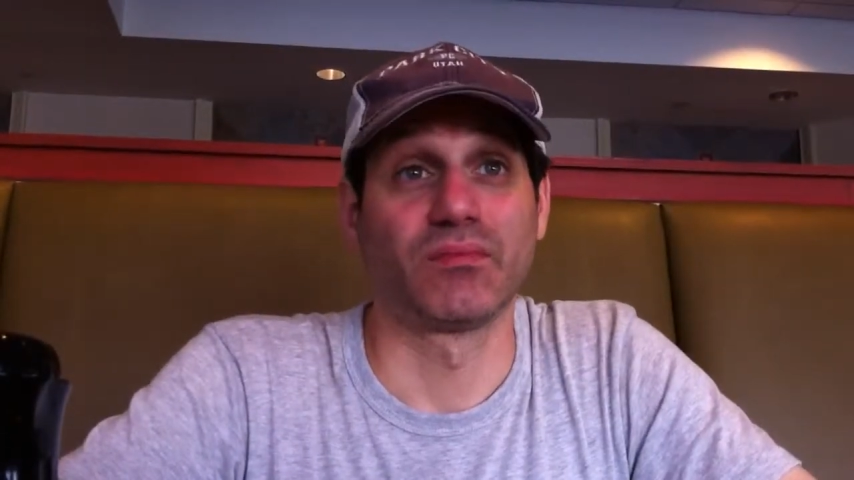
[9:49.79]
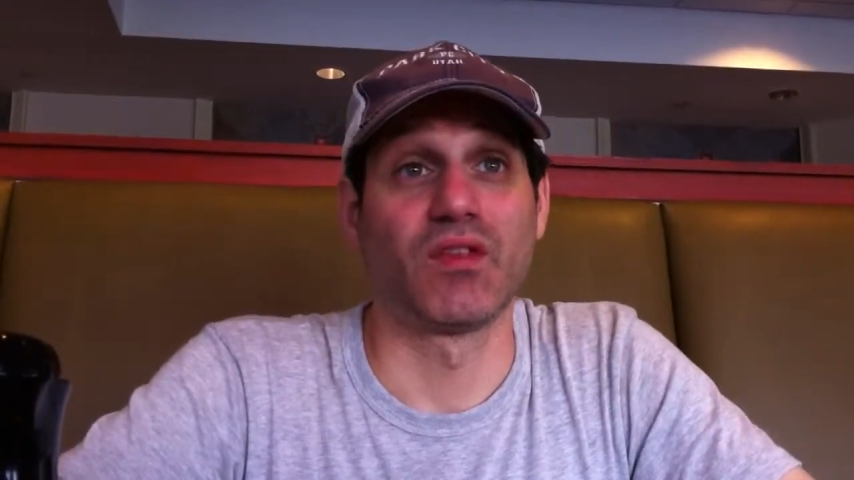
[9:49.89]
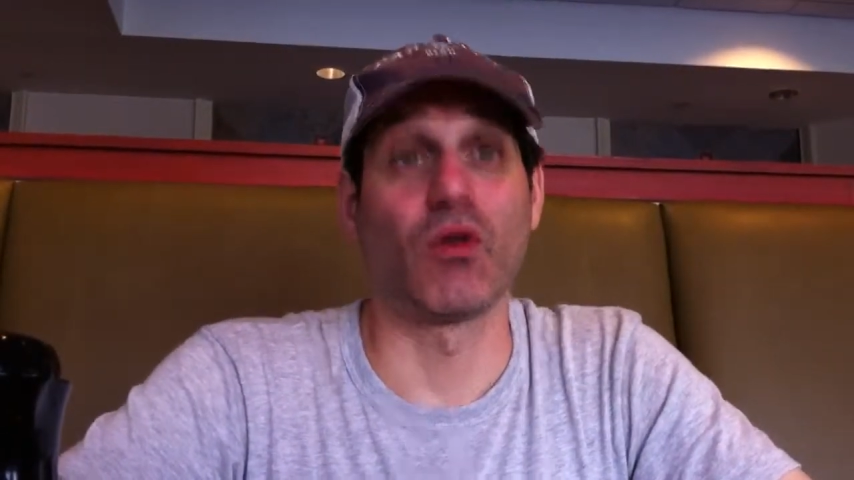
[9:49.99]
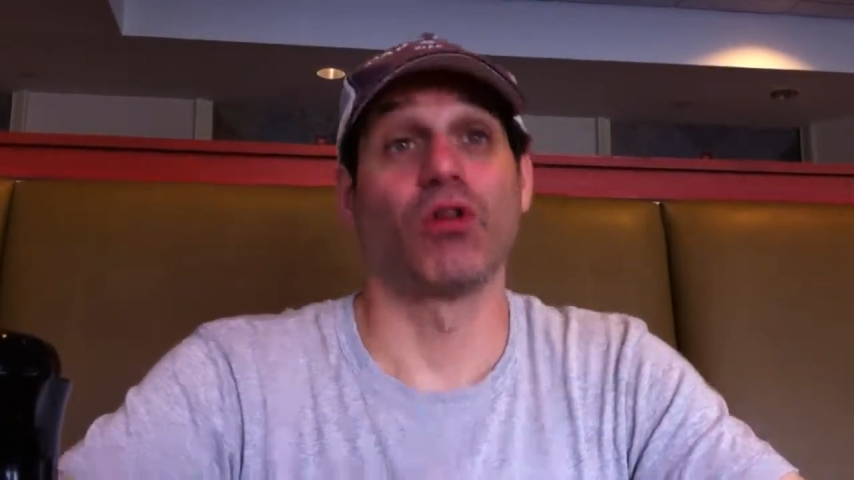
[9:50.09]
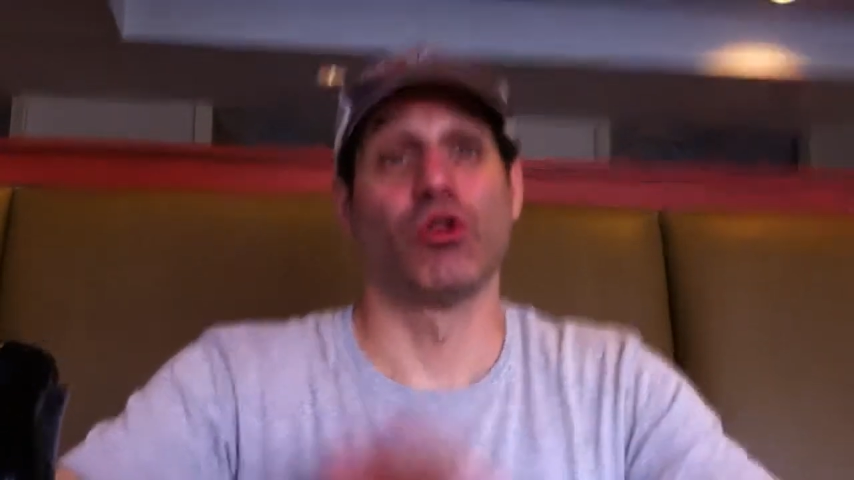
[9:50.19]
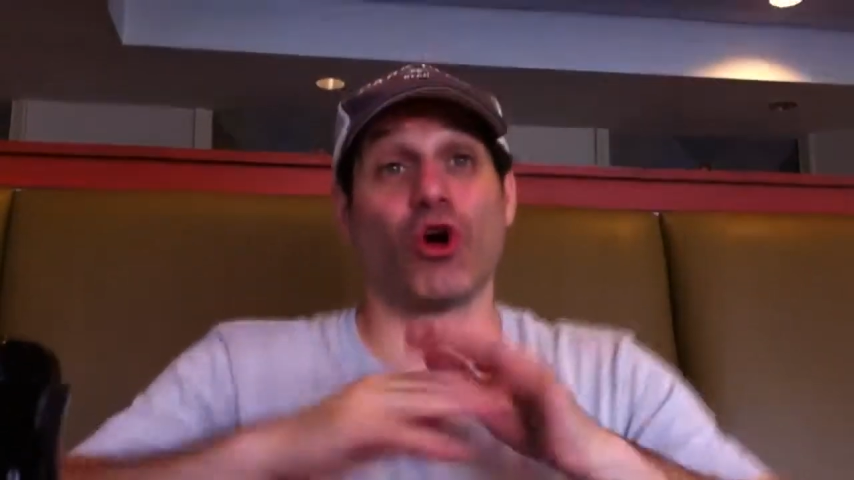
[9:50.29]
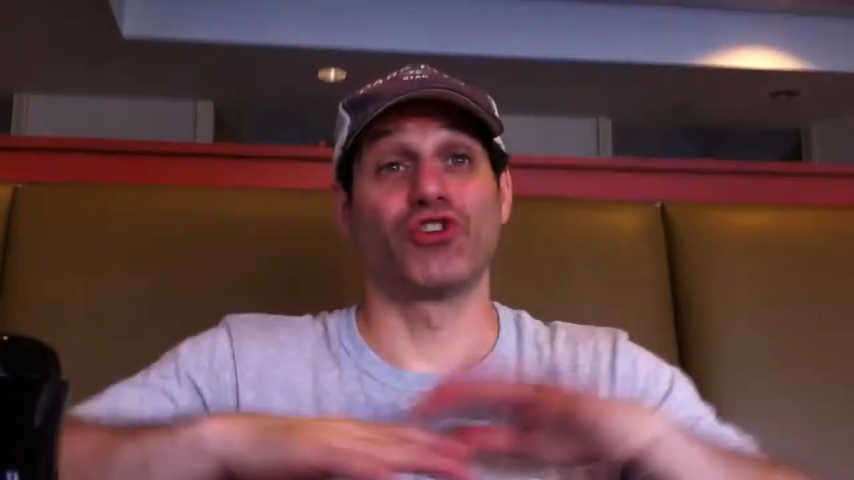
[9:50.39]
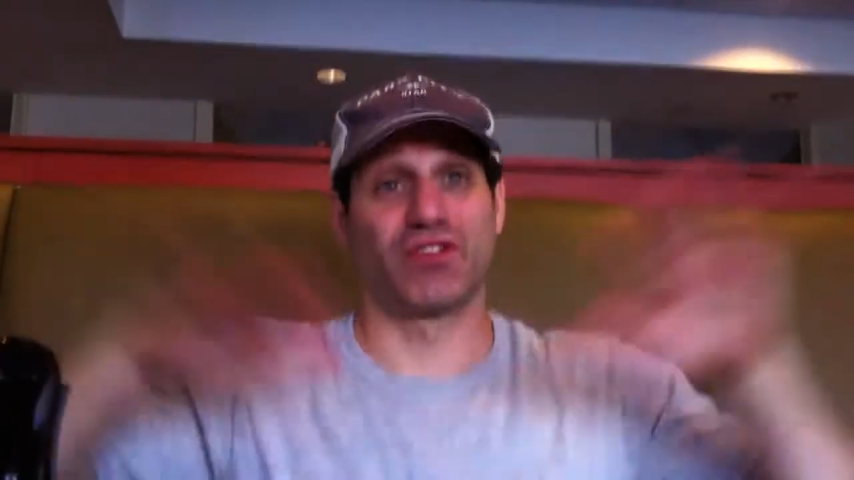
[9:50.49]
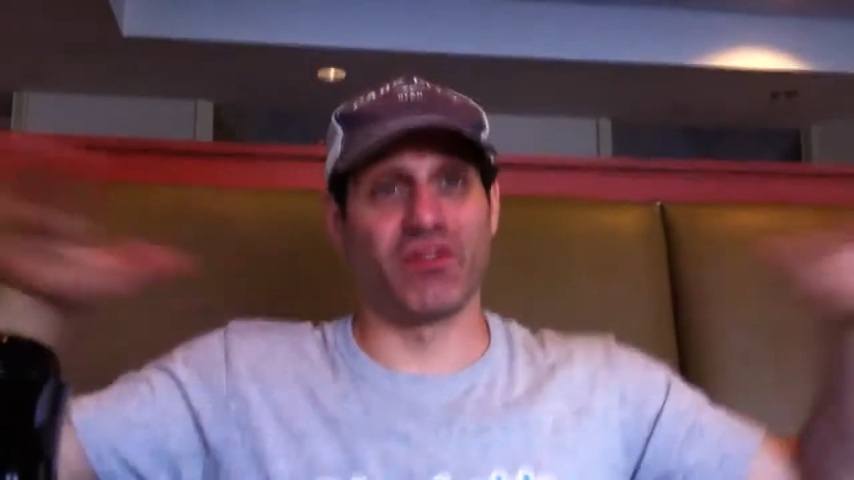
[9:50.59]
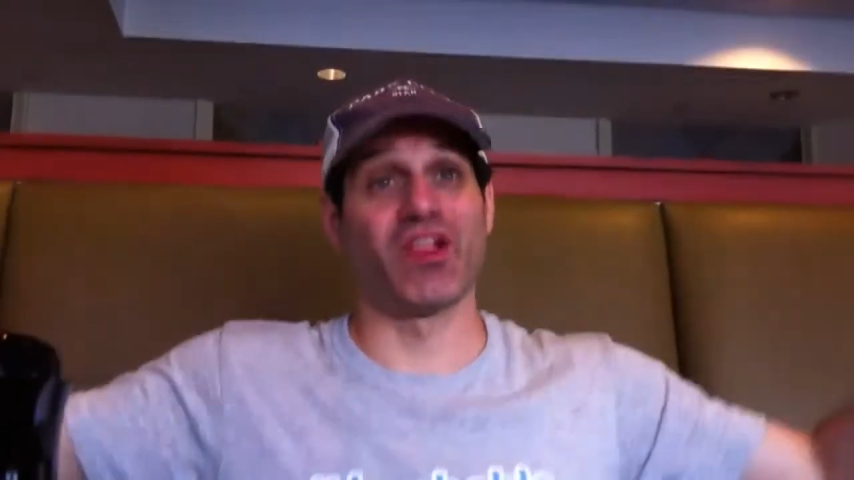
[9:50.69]
It's
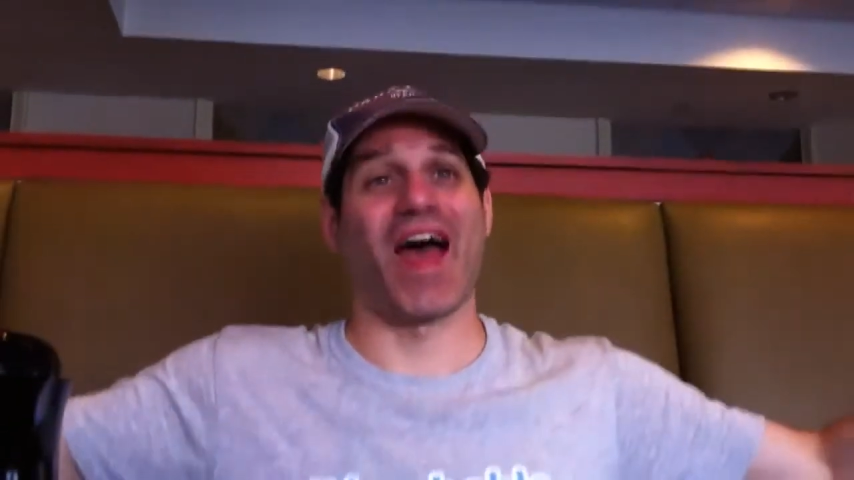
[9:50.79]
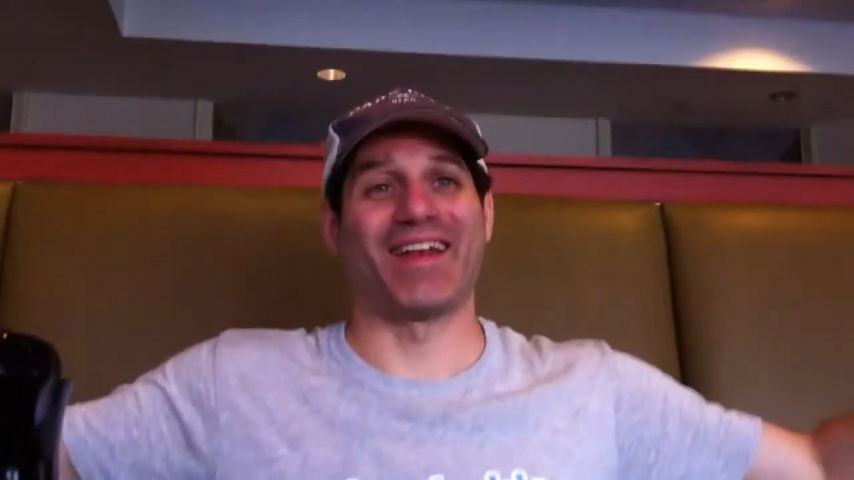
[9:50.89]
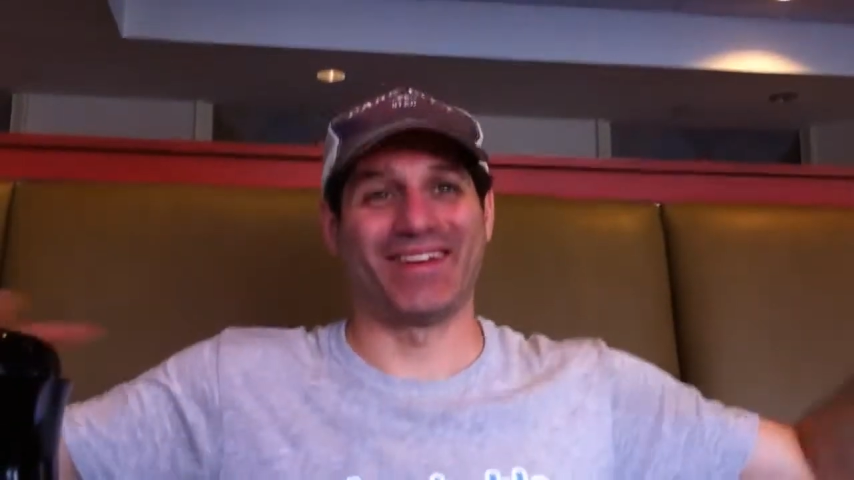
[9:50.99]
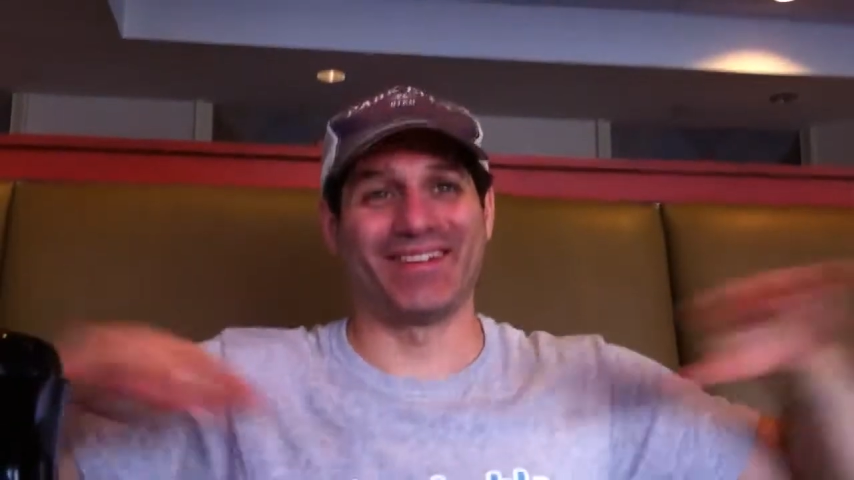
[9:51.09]
large and flat.